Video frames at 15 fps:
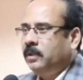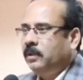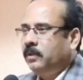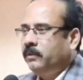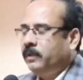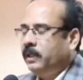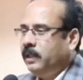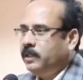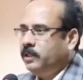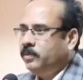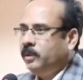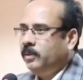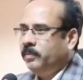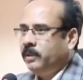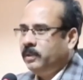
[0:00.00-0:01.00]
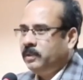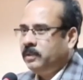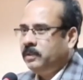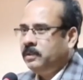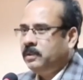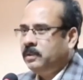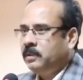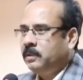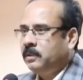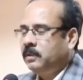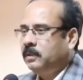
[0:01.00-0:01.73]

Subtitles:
of eligible persons,